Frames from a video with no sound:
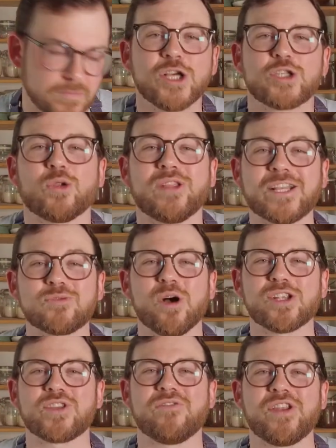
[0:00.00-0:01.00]
So let's
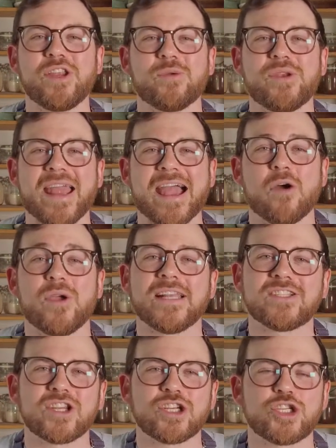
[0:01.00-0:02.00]
watch the video now.
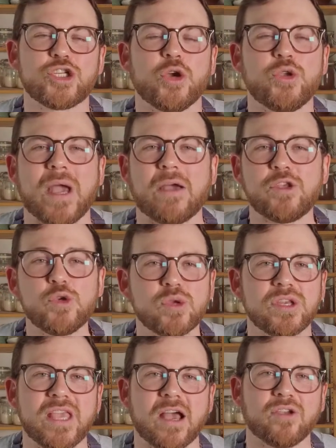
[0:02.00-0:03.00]
It's gonna show you how you
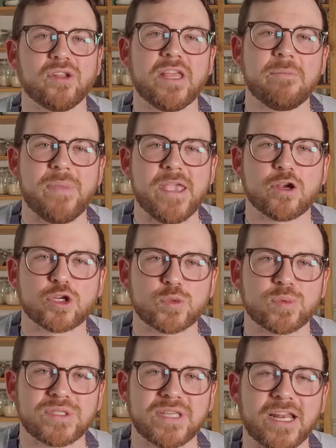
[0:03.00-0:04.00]
can calculate Baker's
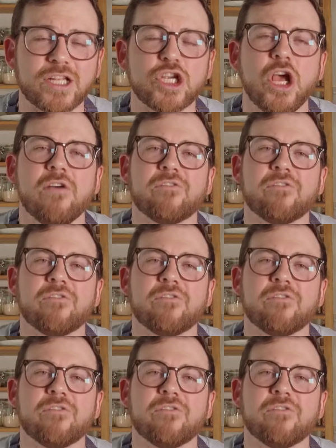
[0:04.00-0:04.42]
percentage.